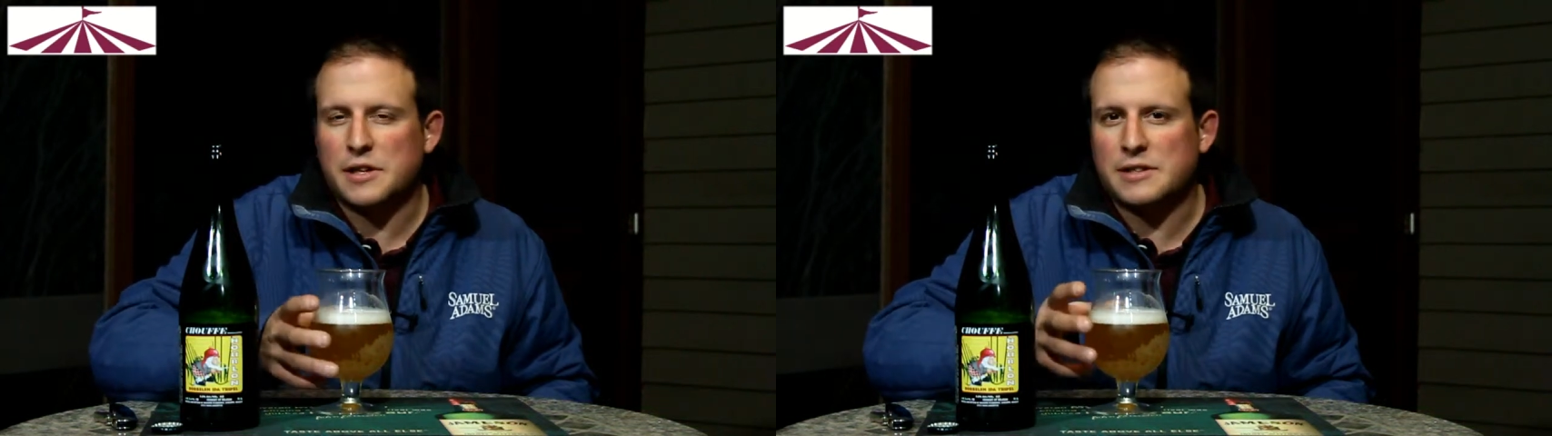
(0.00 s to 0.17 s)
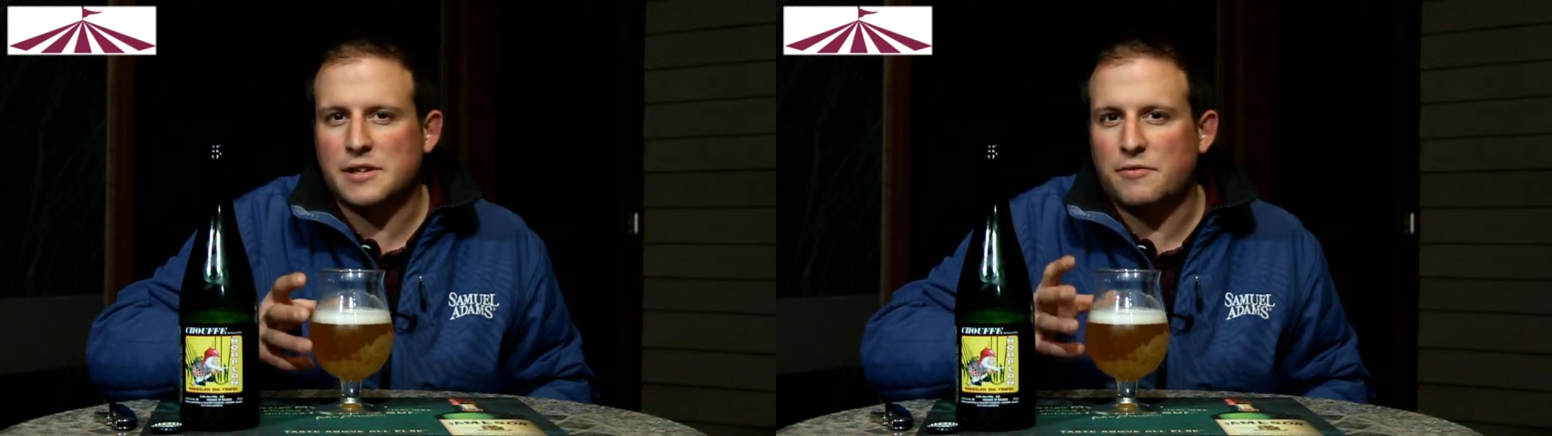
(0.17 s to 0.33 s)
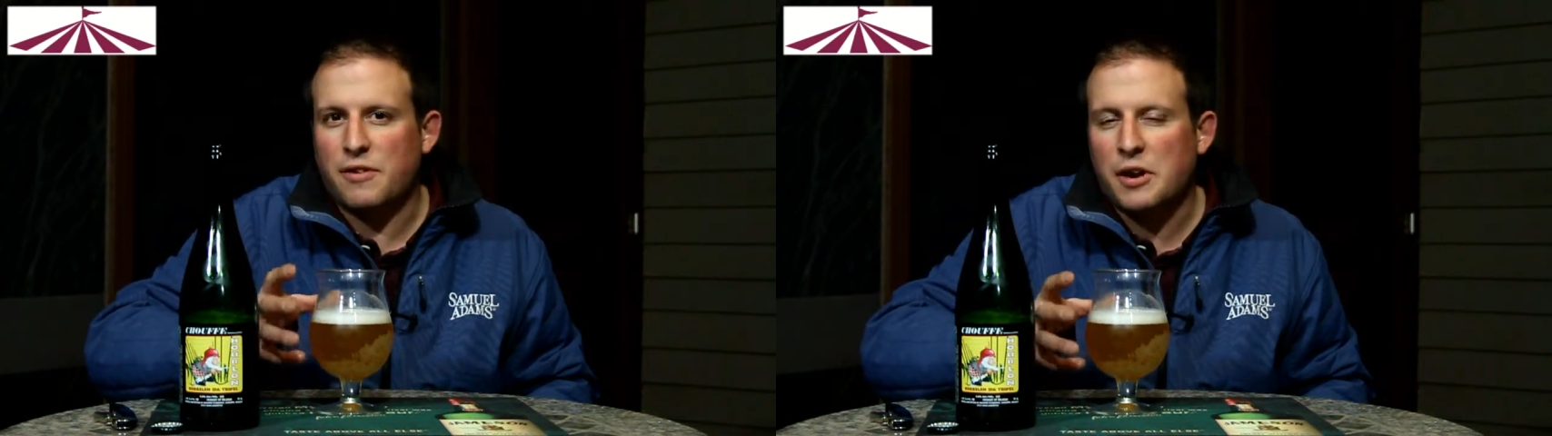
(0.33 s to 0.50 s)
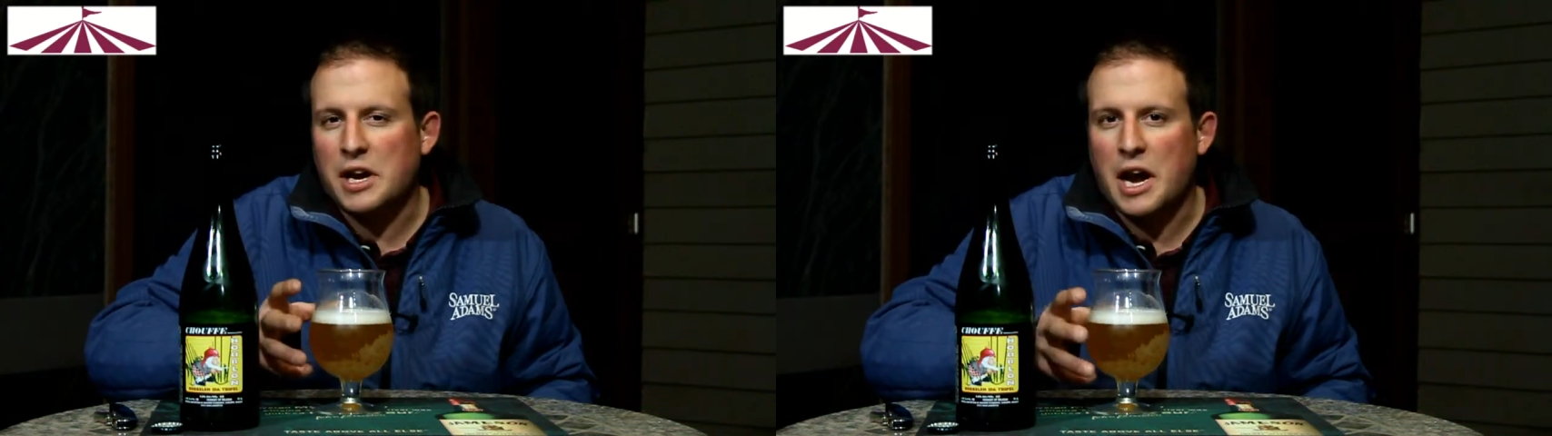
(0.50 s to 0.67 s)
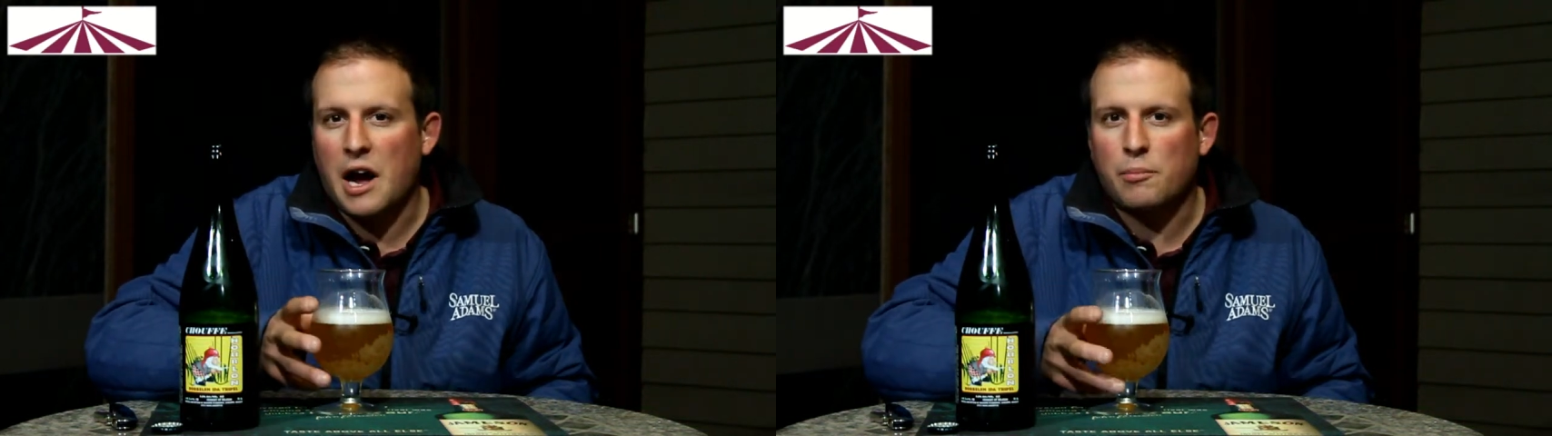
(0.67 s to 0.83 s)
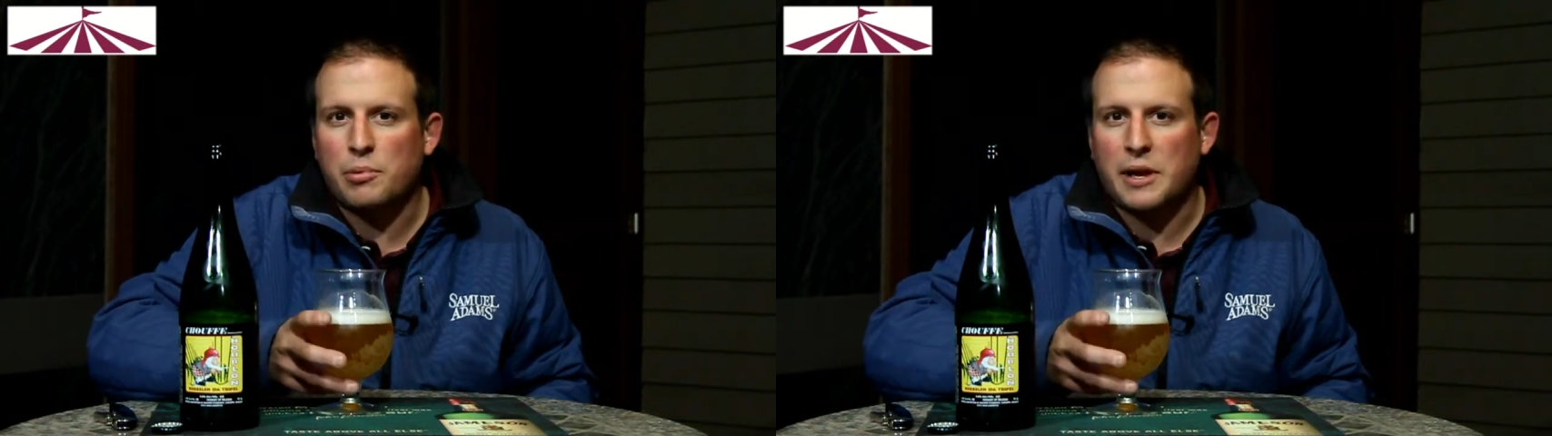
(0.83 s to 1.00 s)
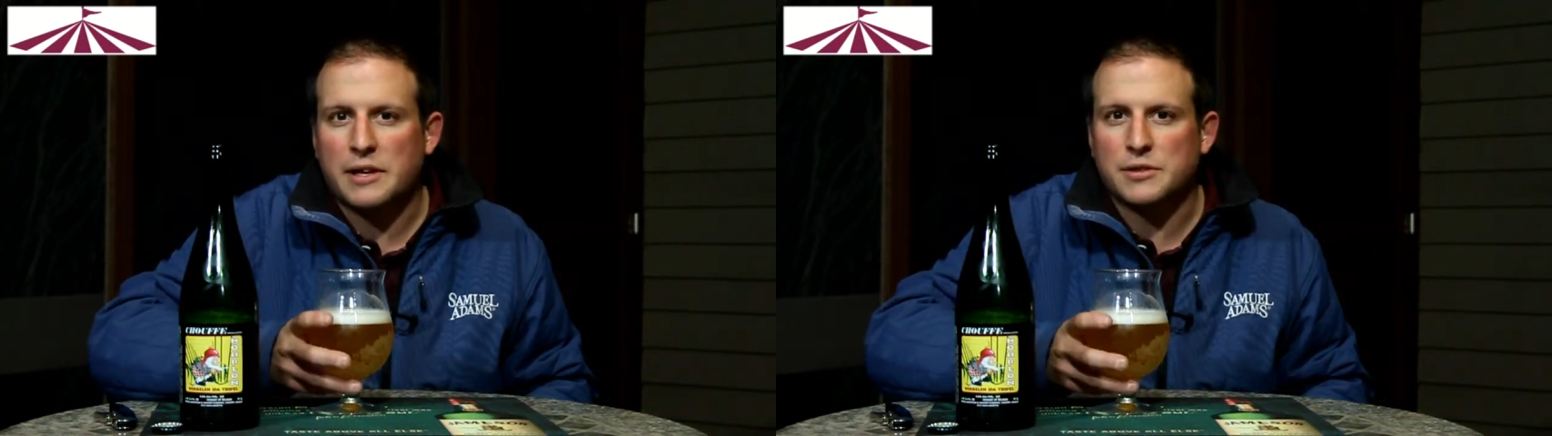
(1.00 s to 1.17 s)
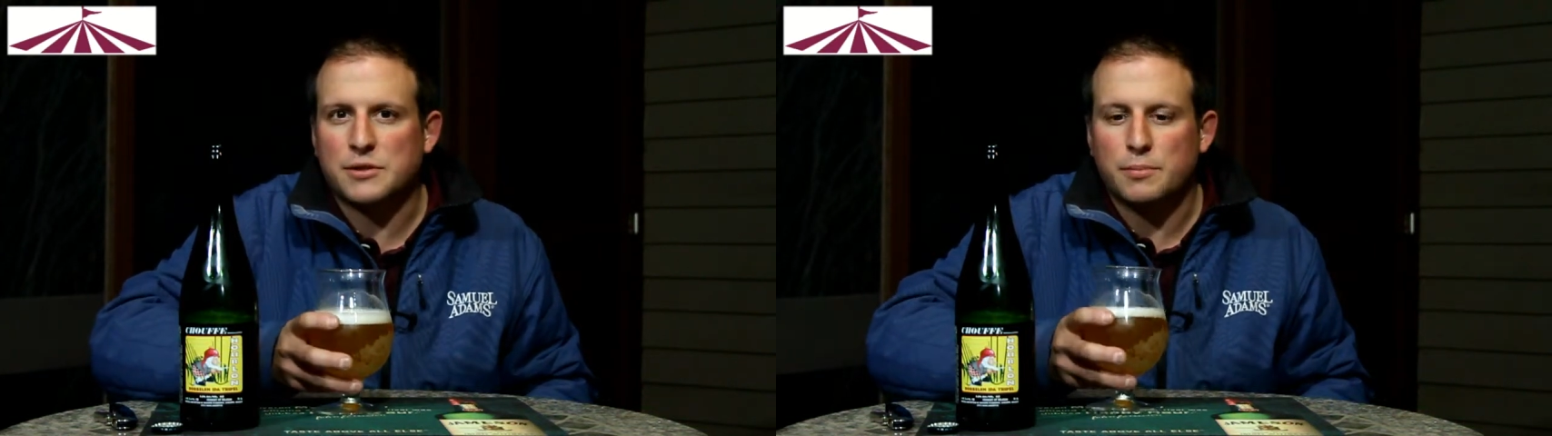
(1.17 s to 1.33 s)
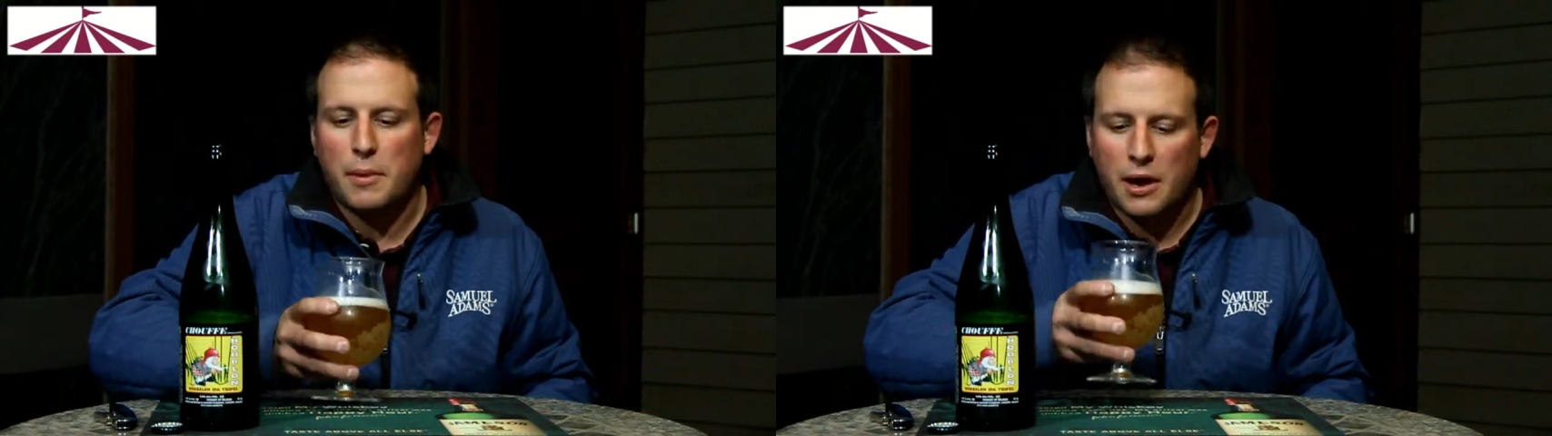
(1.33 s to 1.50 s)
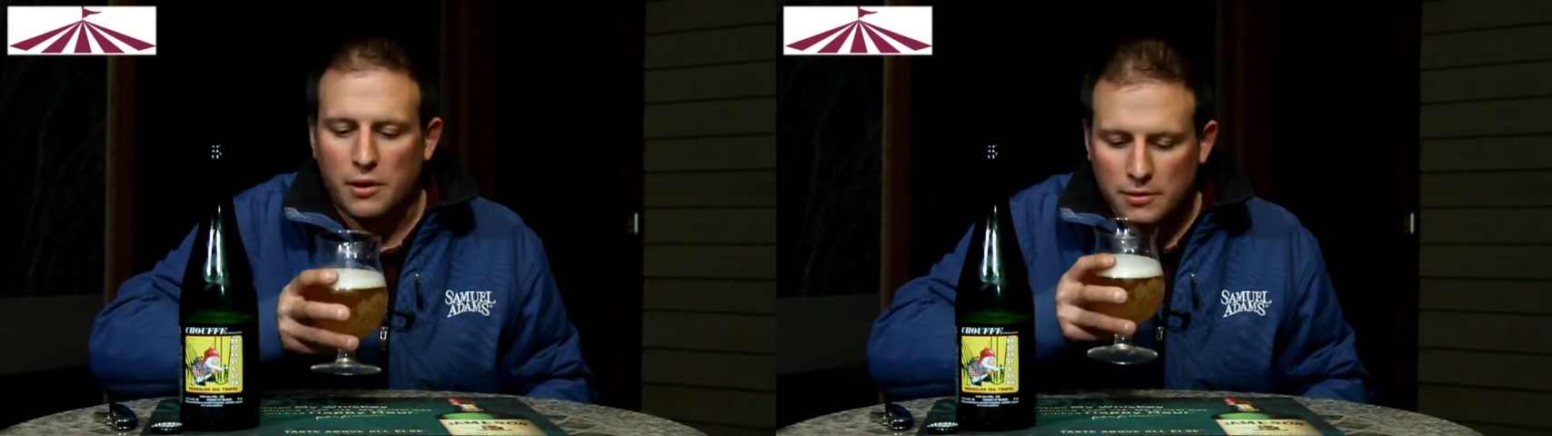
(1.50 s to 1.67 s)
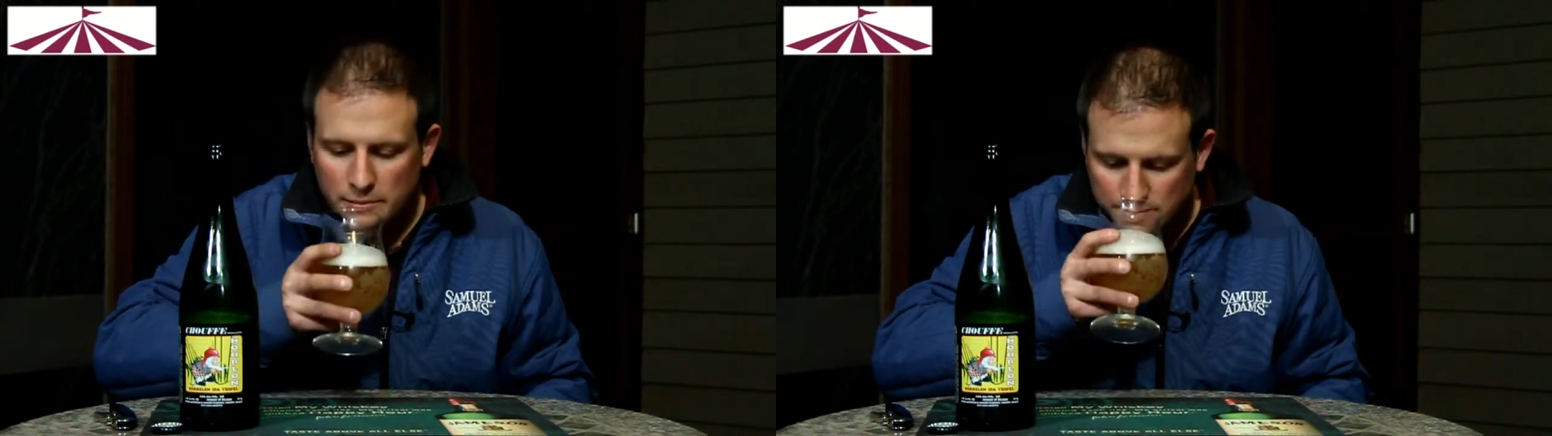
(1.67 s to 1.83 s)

It's a very complex smell.